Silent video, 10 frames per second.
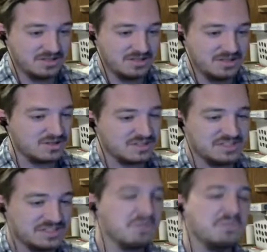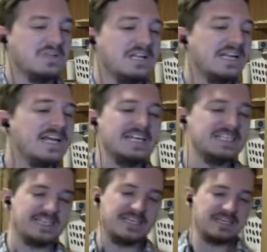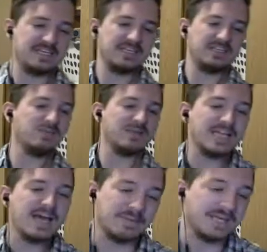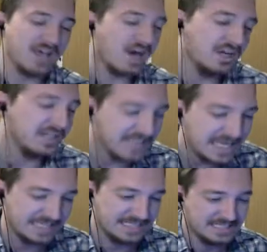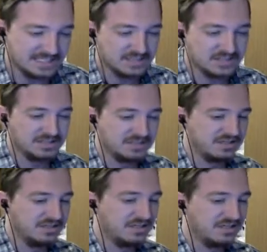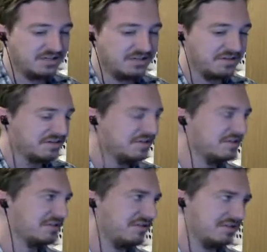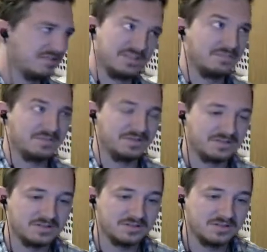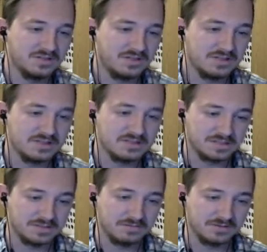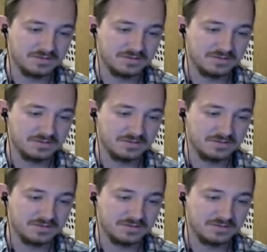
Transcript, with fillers: You're so lazy. You were napping all night. Uh, I think that's called sleeping. Sleeping.